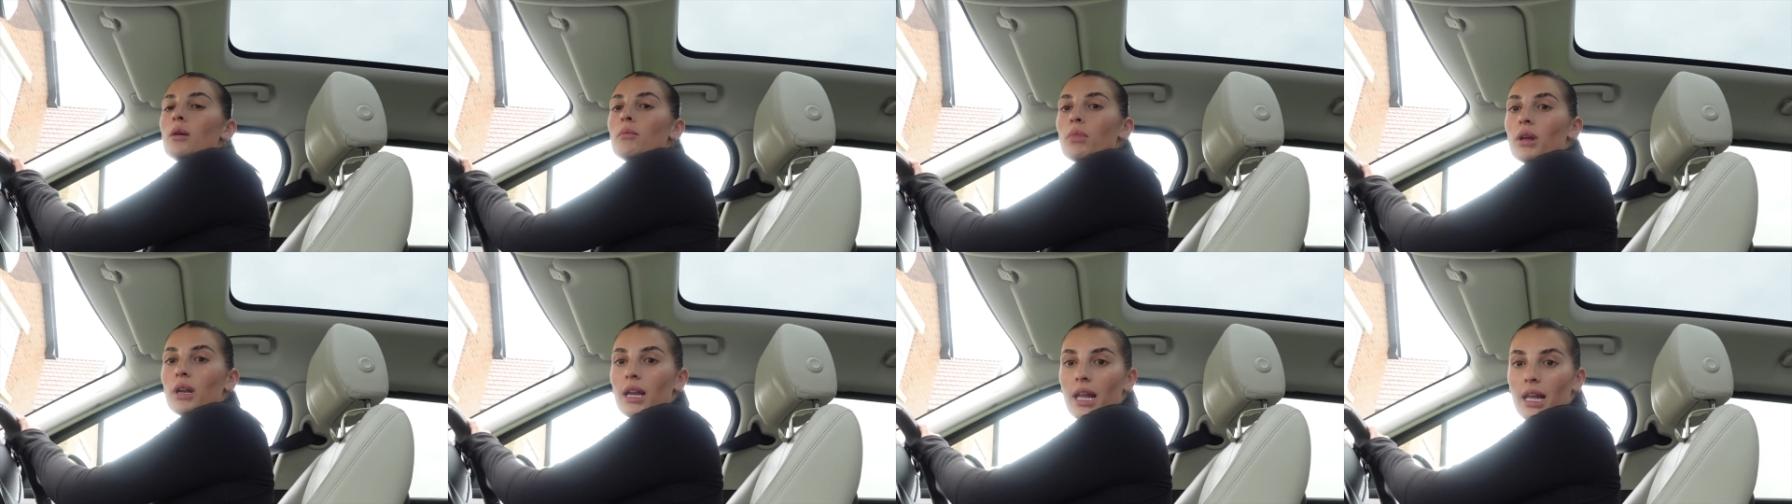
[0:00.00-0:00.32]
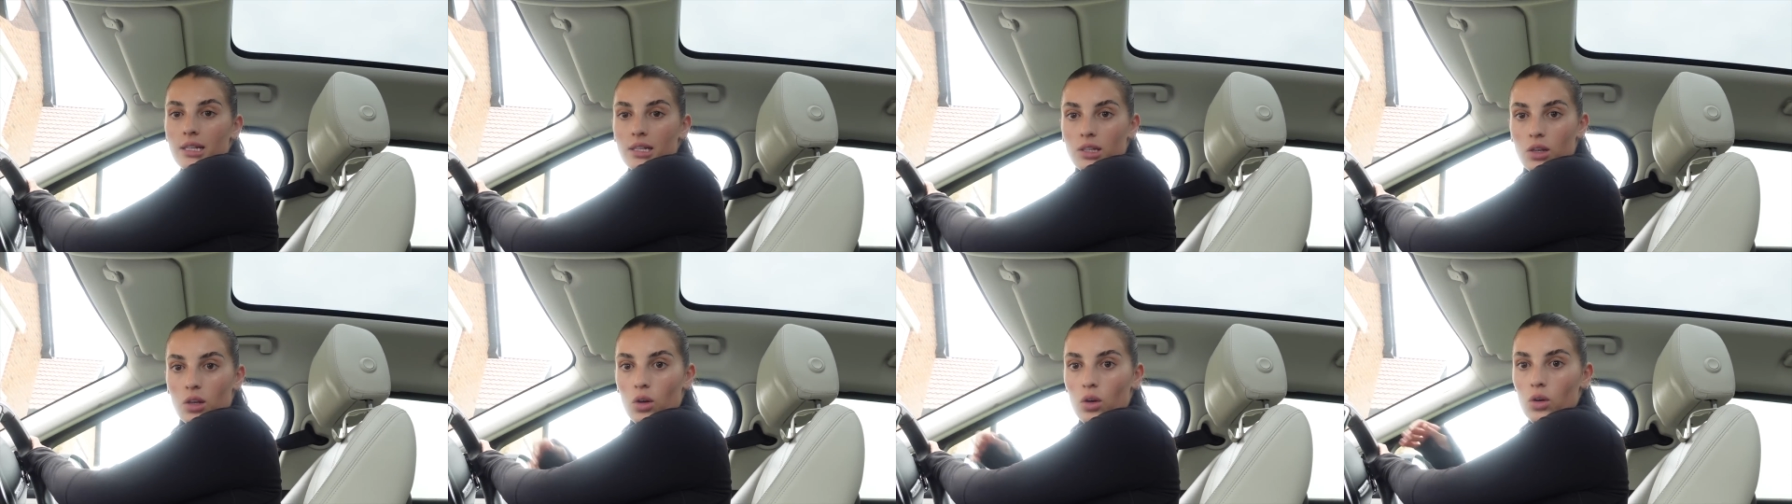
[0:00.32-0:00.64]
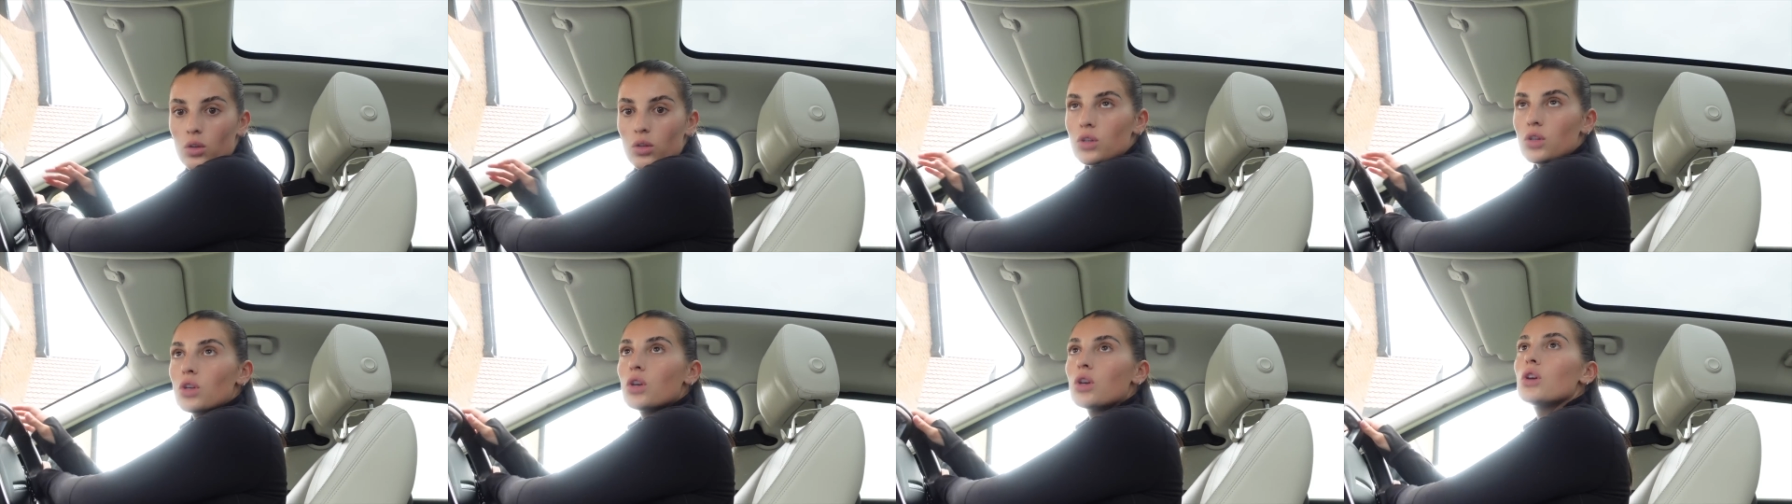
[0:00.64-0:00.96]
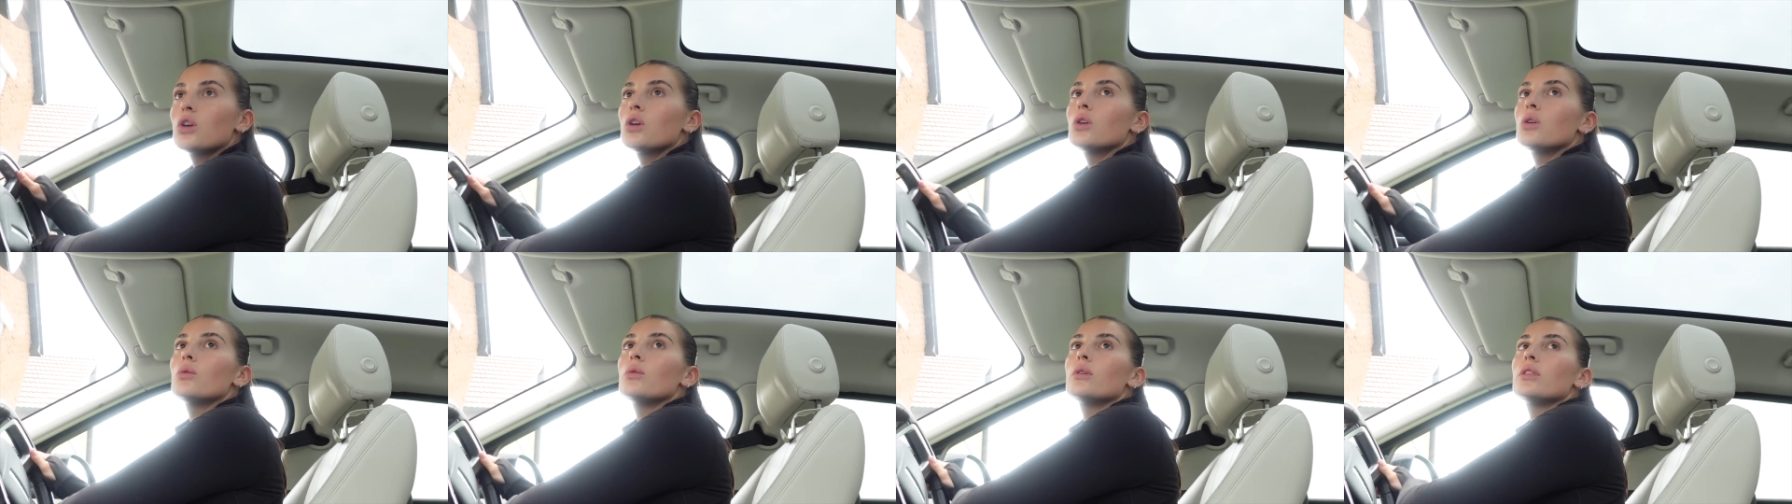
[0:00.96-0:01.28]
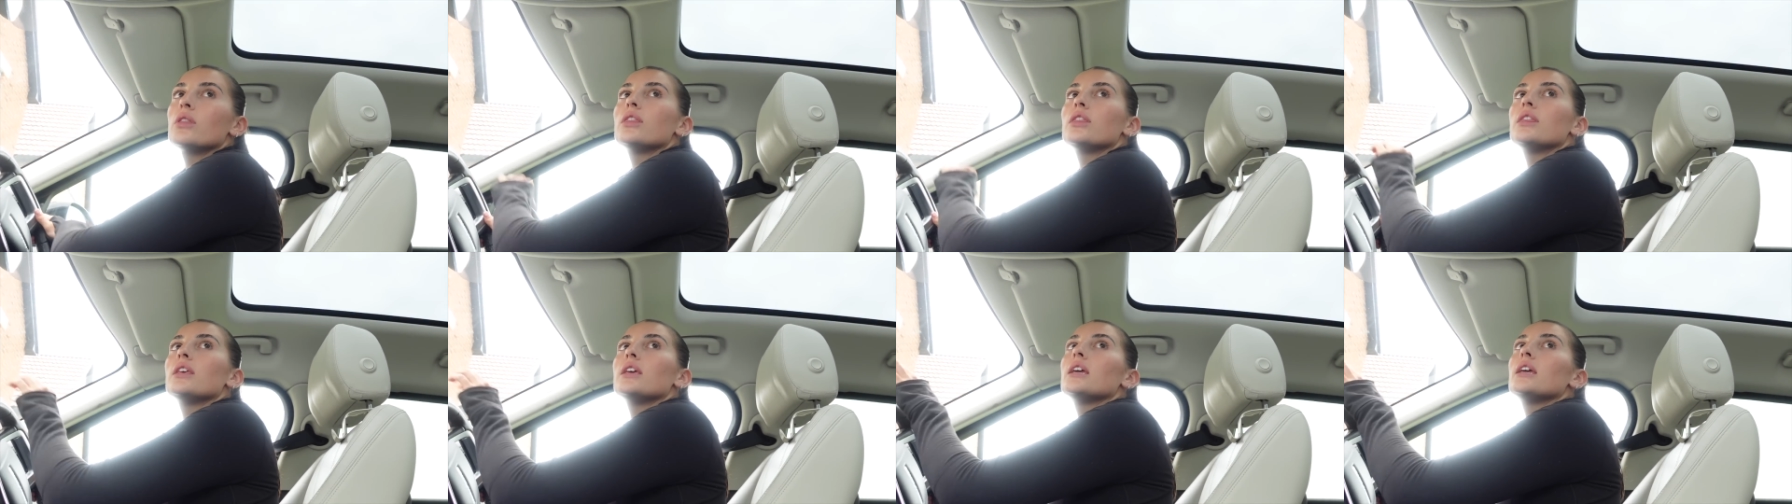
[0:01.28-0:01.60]
But let's go to
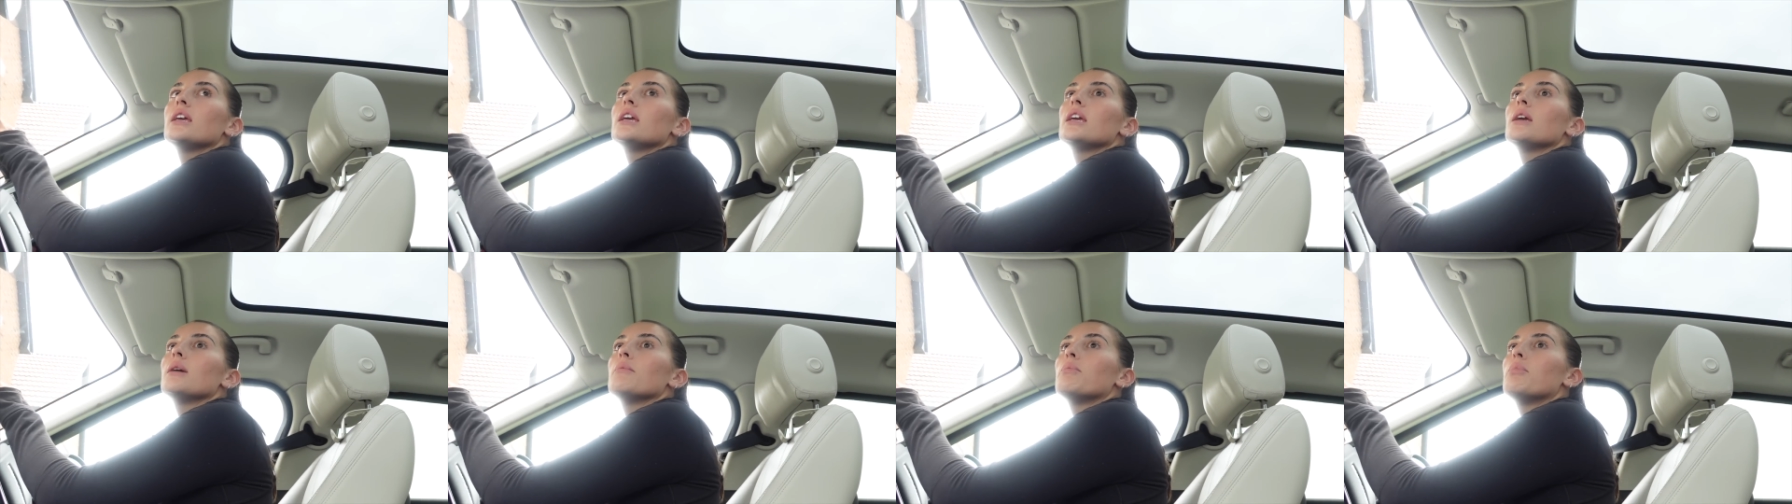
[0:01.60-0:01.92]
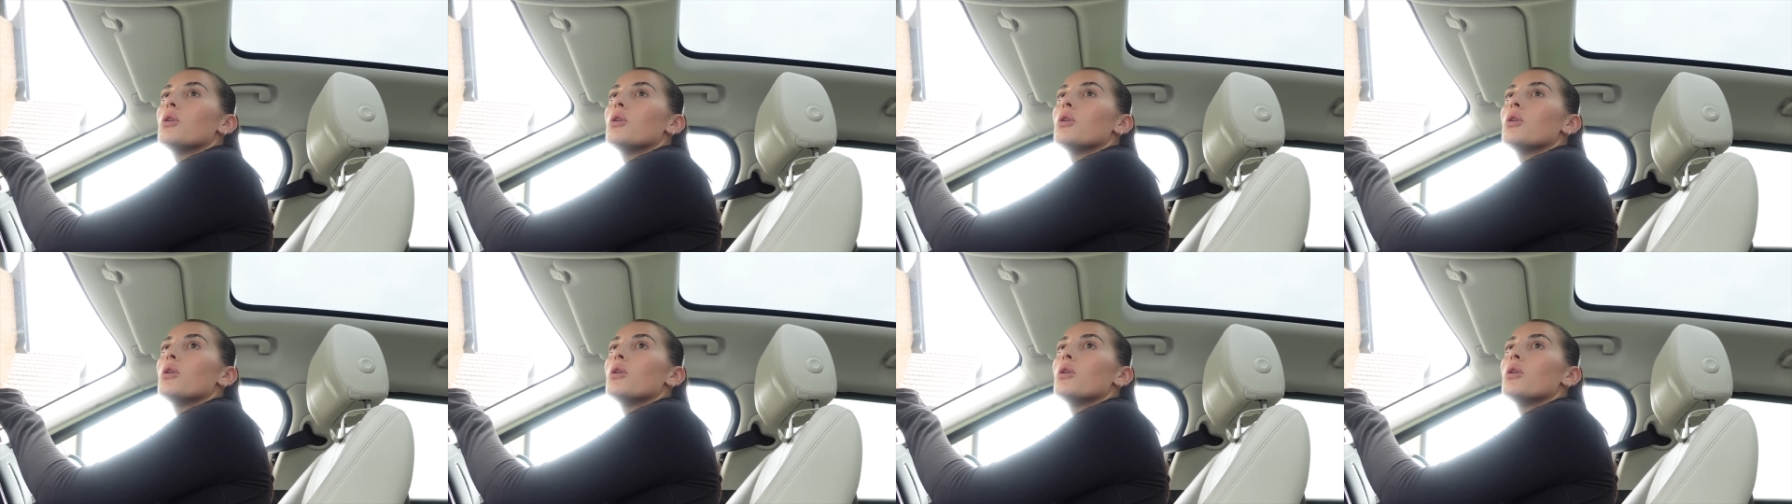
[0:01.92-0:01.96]
the